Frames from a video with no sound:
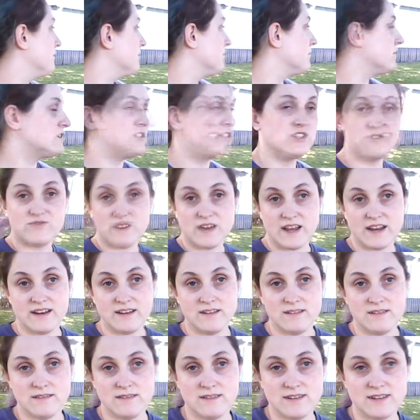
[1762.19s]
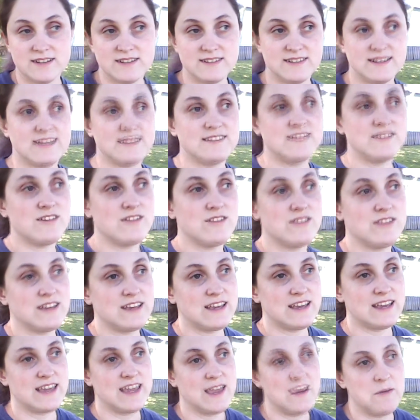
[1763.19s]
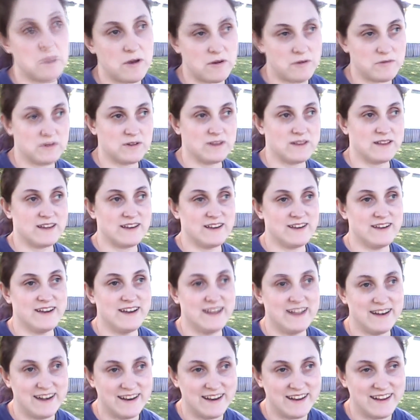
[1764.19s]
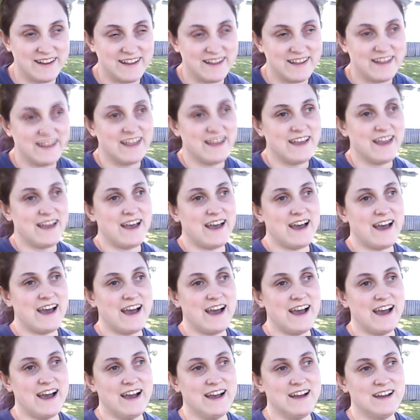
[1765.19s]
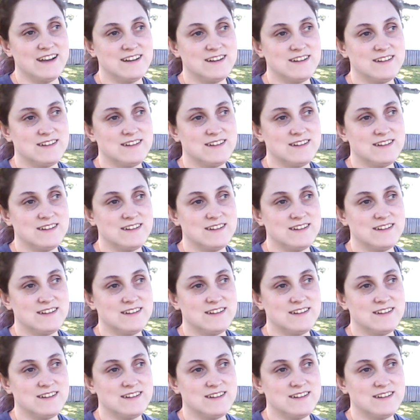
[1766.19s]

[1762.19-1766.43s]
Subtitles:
which is fine, because I still think it came out really good. And